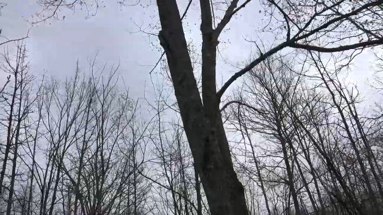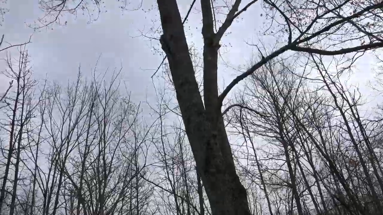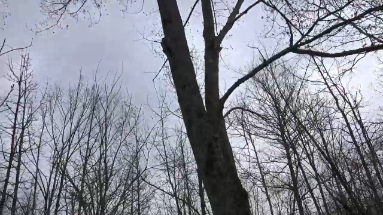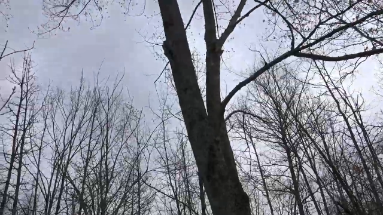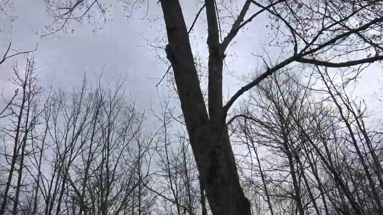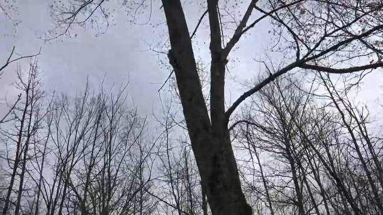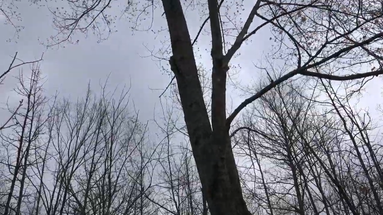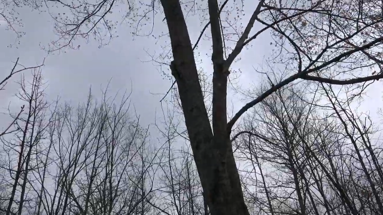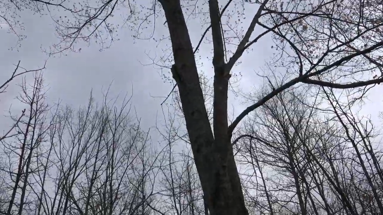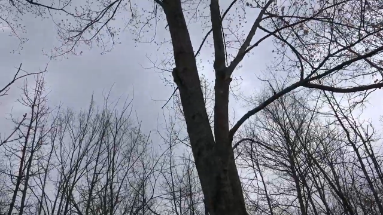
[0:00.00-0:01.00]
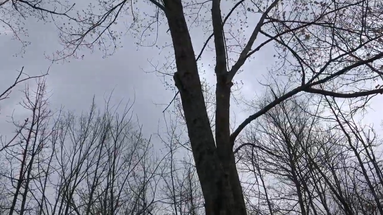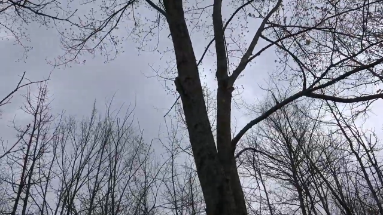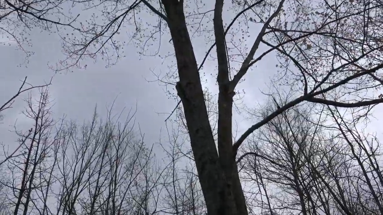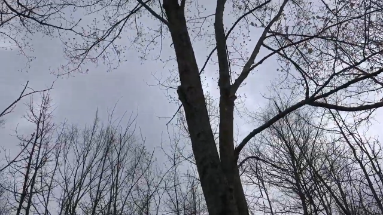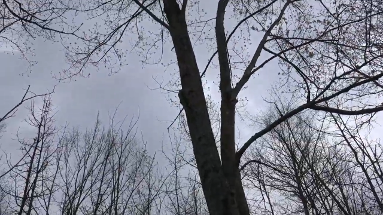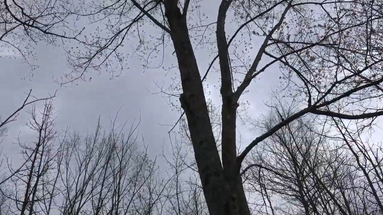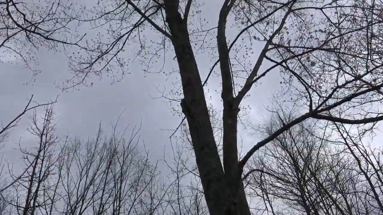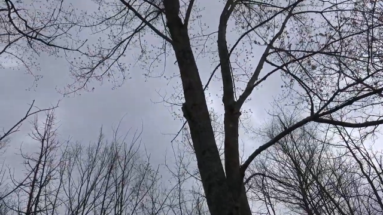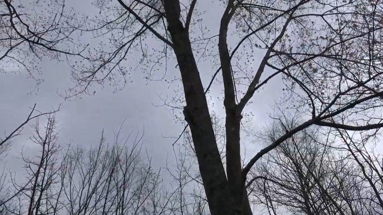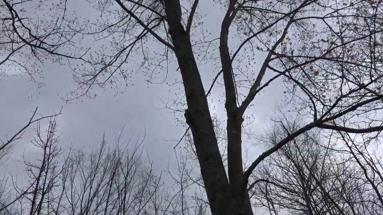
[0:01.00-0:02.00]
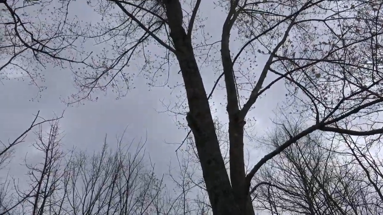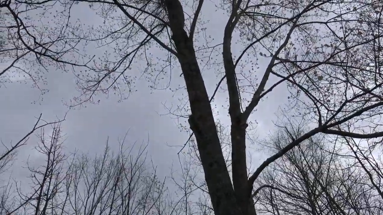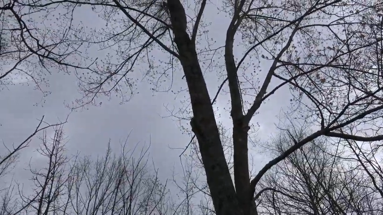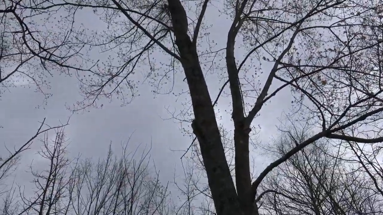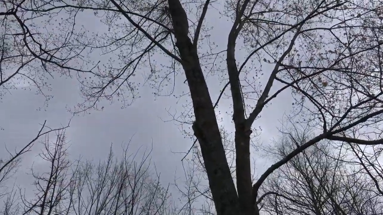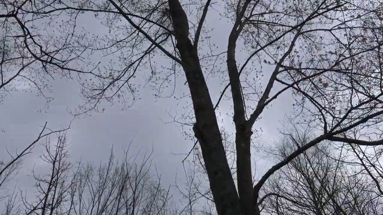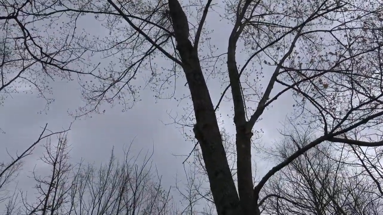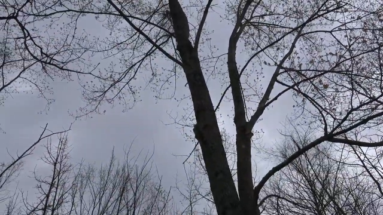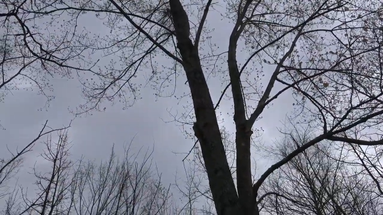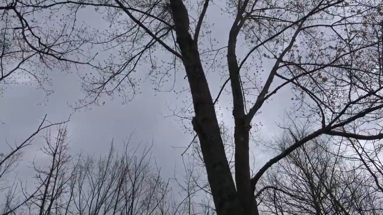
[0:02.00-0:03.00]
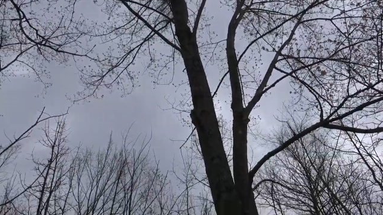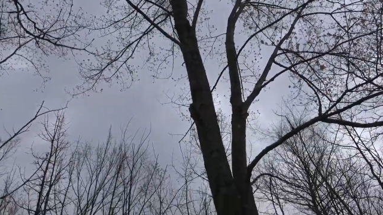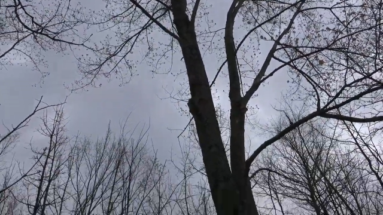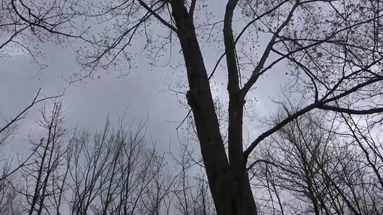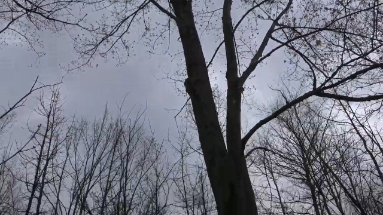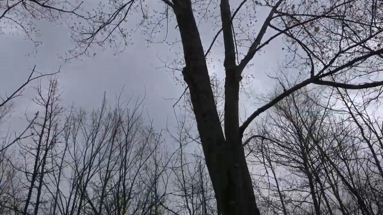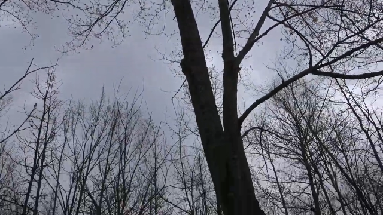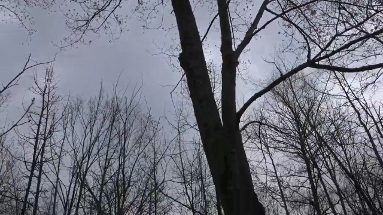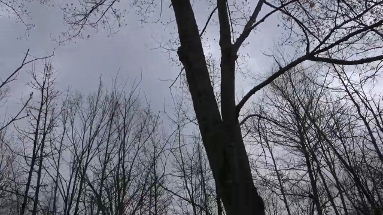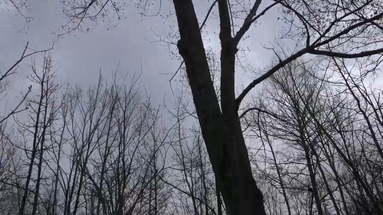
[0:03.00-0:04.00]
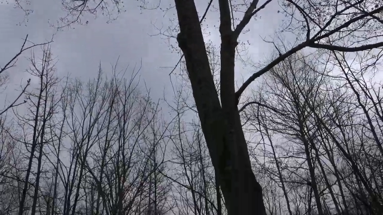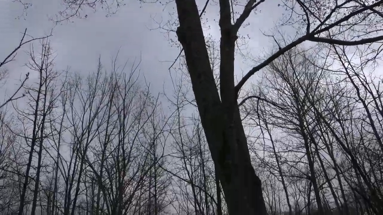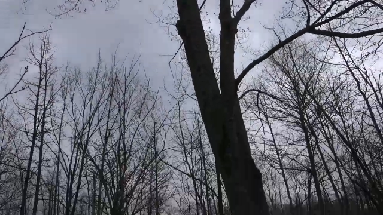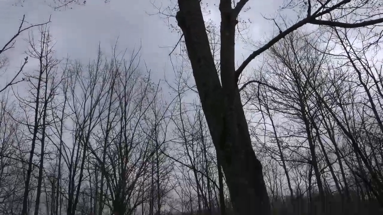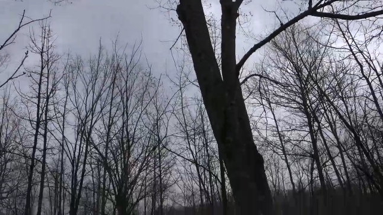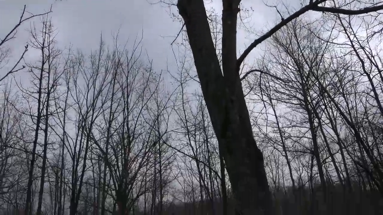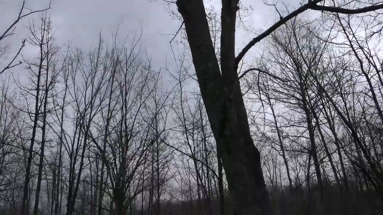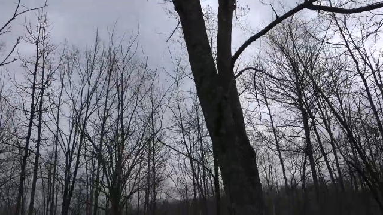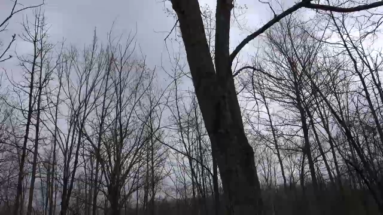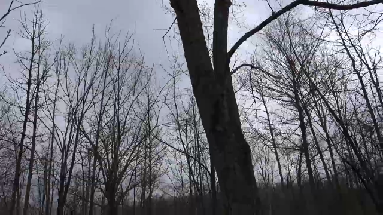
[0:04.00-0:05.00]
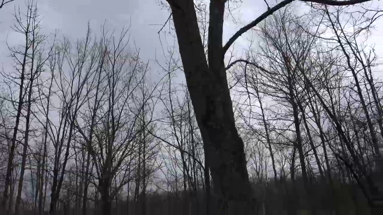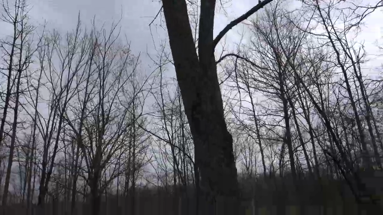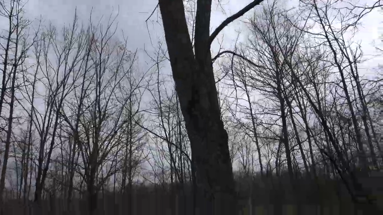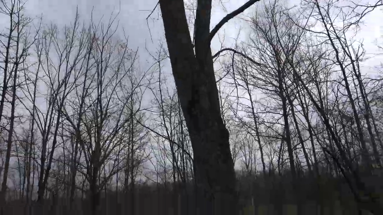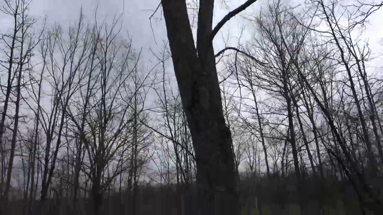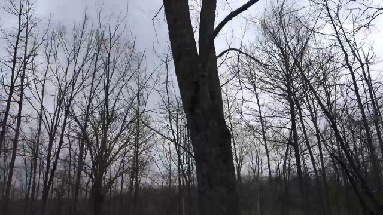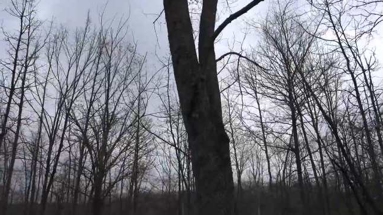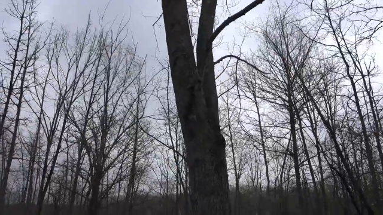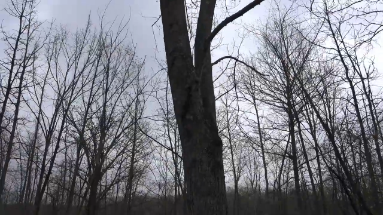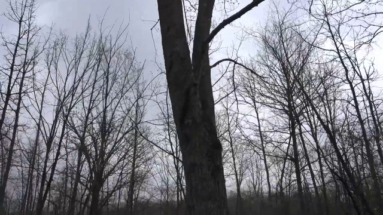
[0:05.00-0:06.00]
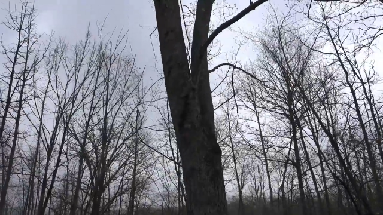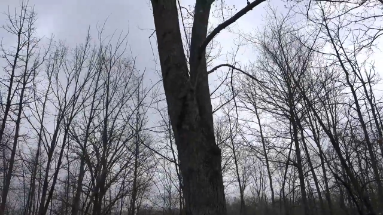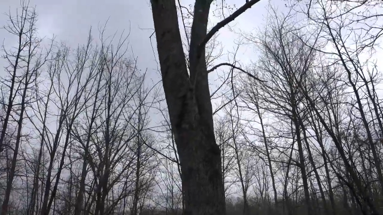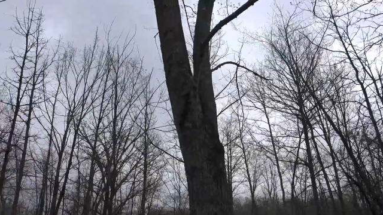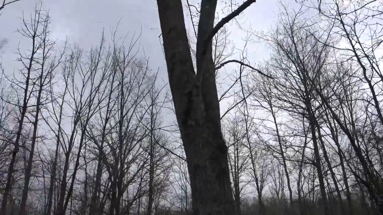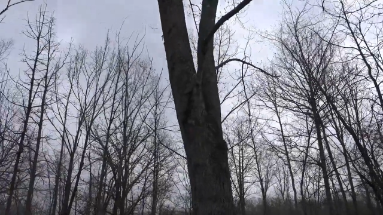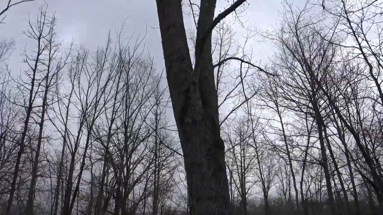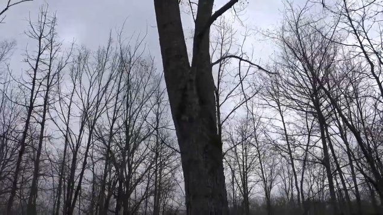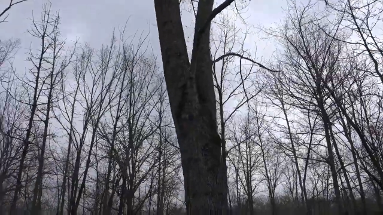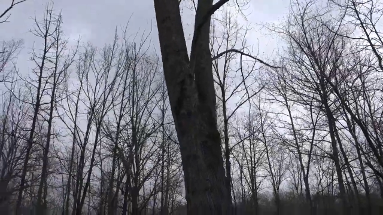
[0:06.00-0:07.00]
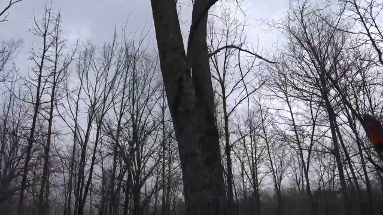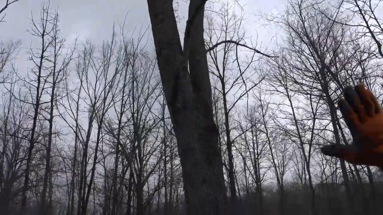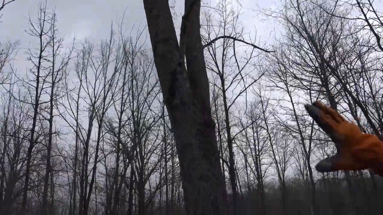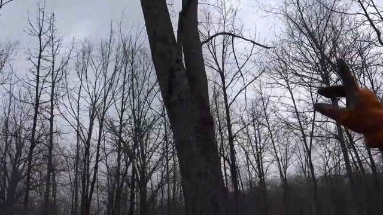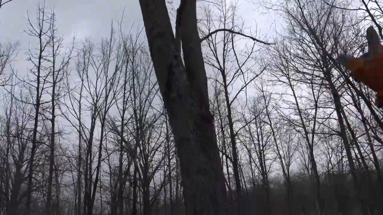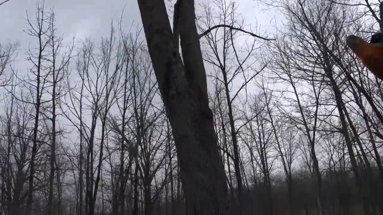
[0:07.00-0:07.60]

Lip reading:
[unreadable: no face in view]